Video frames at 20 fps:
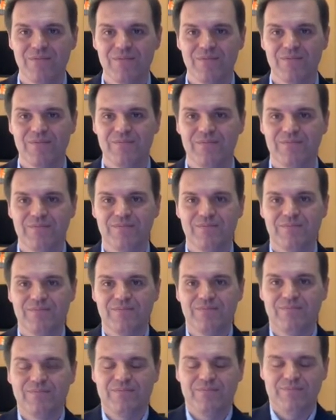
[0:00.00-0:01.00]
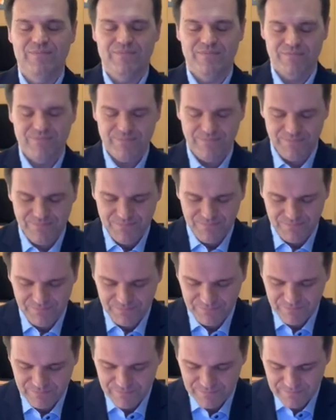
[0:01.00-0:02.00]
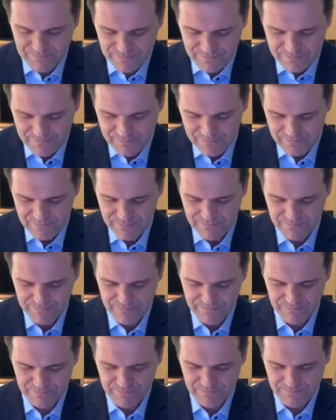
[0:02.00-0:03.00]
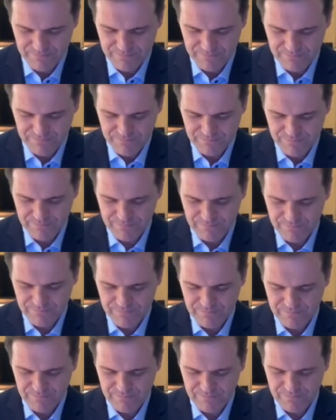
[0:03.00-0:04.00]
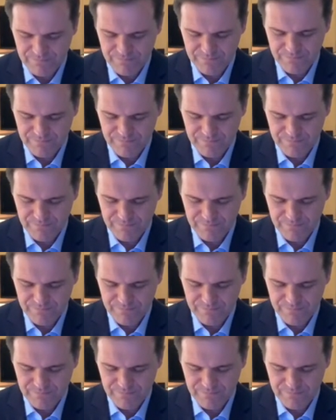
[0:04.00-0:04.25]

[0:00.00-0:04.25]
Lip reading: Nothing is said.